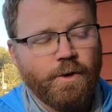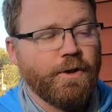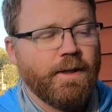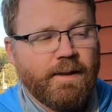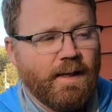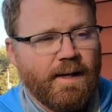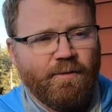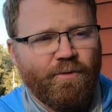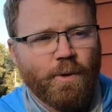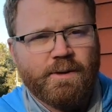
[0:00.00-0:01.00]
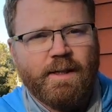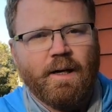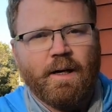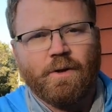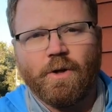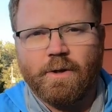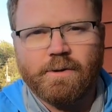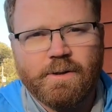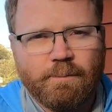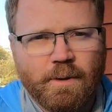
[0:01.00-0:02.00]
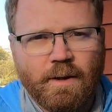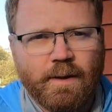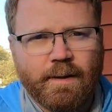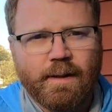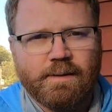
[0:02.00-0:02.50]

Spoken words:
you need like a 14-aught hook or something like that,